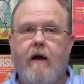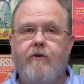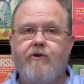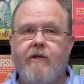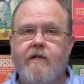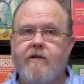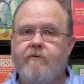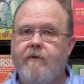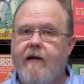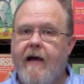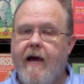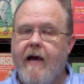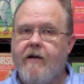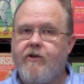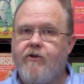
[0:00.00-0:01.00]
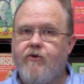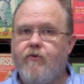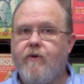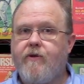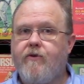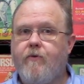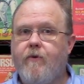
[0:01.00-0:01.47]
Just to rehash,
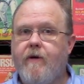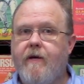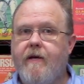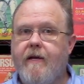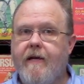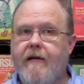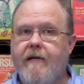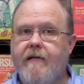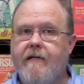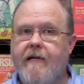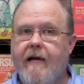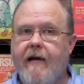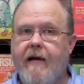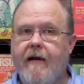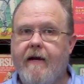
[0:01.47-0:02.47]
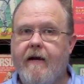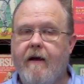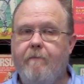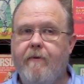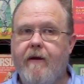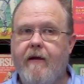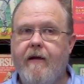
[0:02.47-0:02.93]
Joy Toy is a
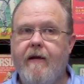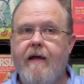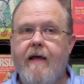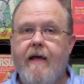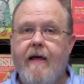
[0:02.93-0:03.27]
company